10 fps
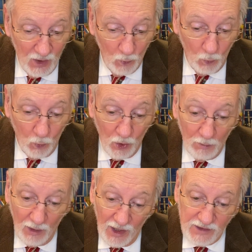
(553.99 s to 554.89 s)
were
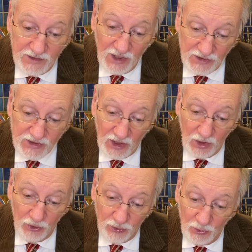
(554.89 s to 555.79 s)
my dusting
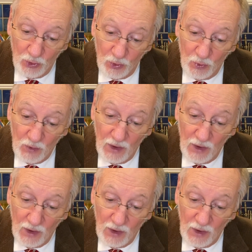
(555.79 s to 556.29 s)
through,